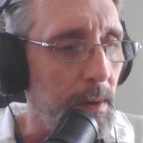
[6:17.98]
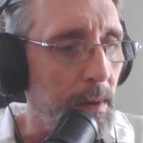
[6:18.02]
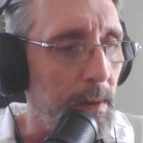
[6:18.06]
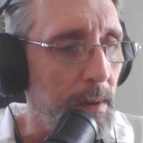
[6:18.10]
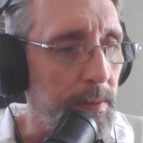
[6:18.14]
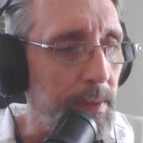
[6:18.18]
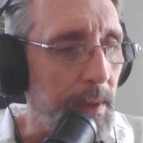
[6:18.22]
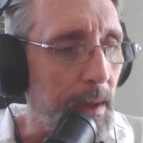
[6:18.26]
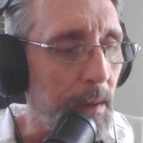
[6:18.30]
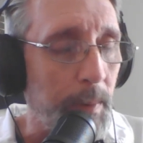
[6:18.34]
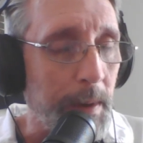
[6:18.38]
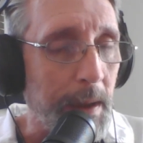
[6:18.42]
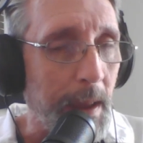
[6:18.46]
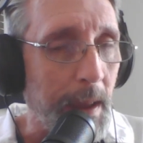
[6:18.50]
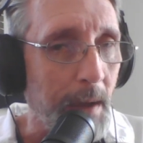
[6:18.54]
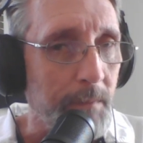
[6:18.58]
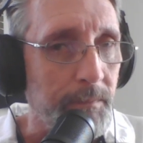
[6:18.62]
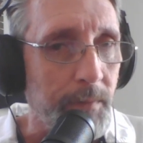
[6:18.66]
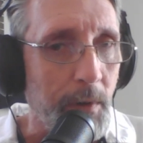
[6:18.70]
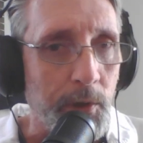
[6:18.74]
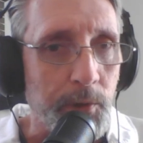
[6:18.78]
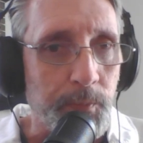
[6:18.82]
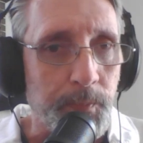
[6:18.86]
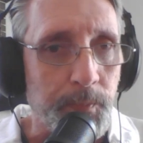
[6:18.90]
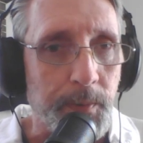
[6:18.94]
that we
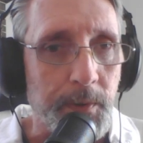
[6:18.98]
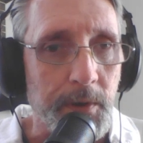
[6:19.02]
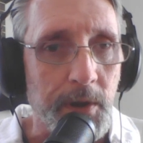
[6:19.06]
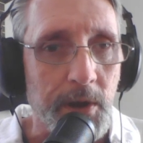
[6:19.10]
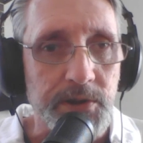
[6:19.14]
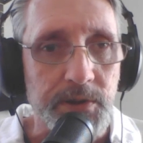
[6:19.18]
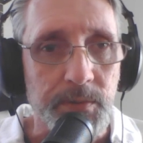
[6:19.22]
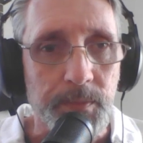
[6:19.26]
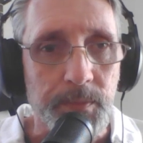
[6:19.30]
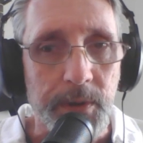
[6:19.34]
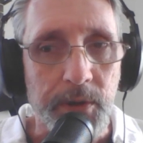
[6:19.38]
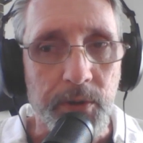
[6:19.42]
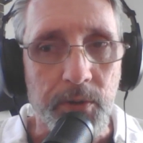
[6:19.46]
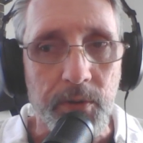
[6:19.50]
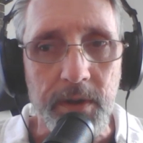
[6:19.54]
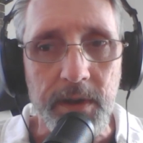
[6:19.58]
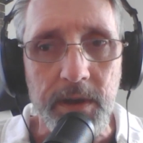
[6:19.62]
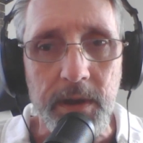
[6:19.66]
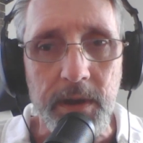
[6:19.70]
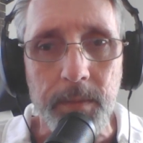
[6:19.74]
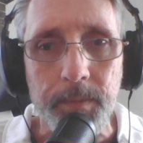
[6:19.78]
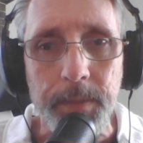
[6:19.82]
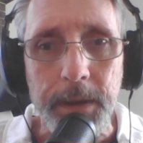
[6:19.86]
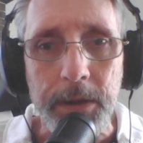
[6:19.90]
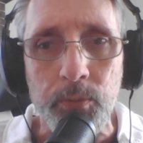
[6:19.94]
have all this production returning
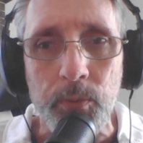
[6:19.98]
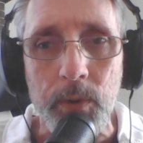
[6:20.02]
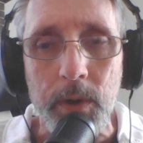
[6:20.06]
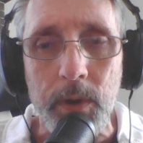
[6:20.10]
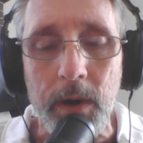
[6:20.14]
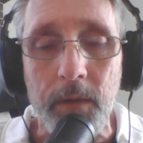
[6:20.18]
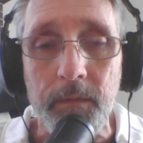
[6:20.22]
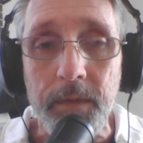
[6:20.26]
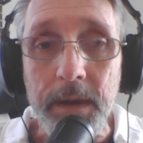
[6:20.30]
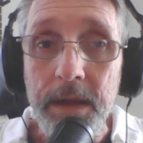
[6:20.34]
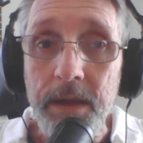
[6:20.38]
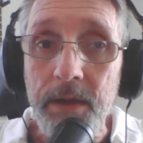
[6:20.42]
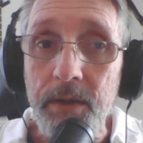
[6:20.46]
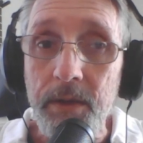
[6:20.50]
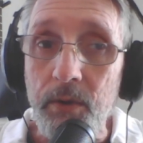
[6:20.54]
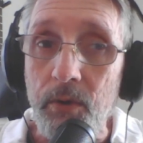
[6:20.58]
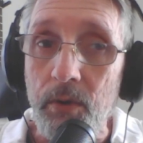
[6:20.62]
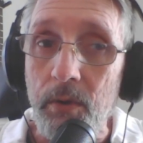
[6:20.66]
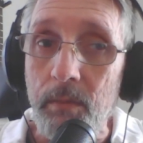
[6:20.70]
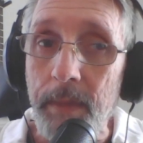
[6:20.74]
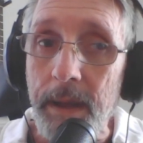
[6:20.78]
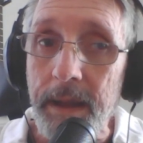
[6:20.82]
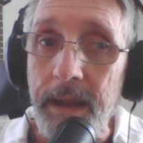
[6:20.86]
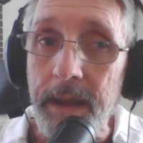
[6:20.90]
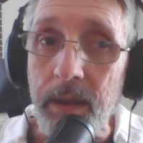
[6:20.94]
in the Big 12.
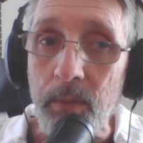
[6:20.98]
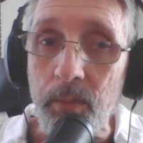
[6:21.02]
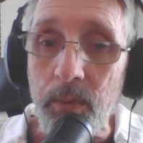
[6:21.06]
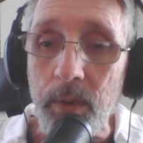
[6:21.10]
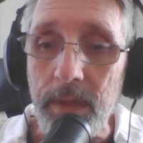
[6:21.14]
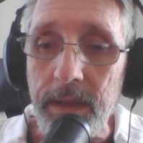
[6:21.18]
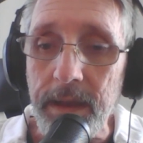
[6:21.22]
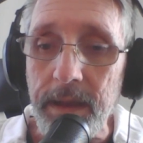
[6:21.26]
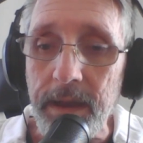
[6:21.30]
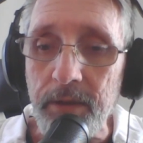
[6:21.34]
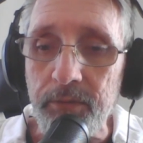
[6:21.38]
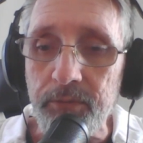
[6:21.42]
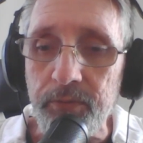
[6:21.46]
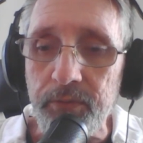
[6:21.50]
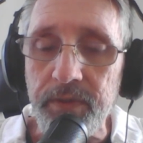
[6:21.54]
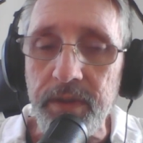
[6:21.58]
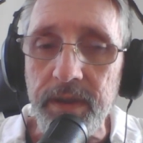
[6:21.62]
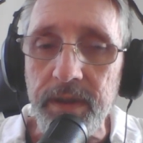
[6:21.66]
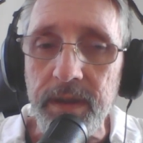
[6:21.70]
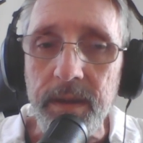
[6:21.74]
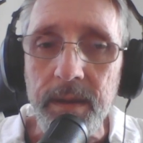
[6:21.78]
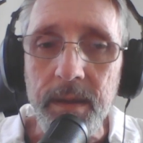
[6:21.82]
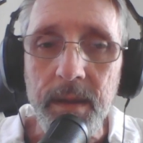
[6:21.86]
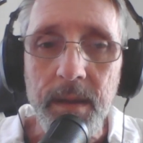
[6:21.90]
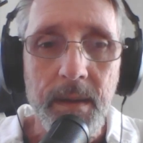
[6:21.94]
Going to make it really
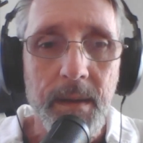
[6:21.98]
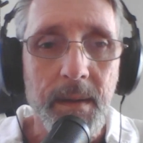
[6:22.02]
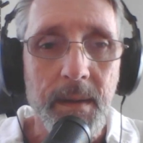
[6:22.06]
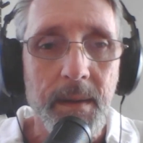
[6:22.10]
interesting.